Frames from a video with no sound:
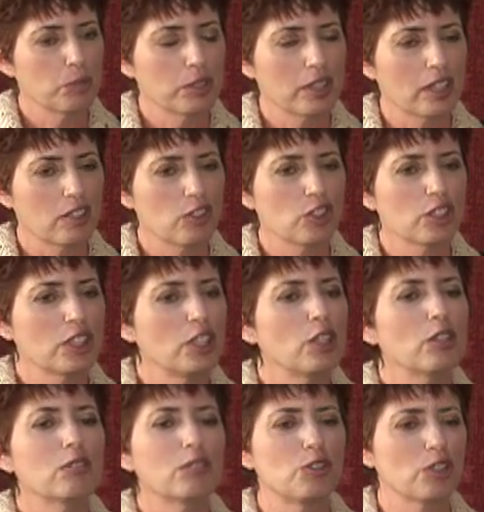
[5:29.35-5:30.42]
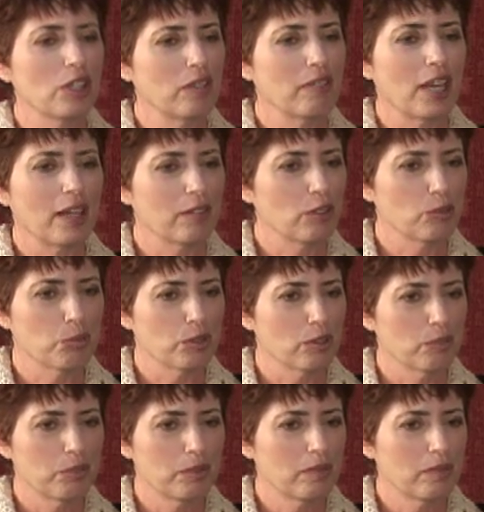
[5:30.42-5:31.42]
book is just hugely valuable.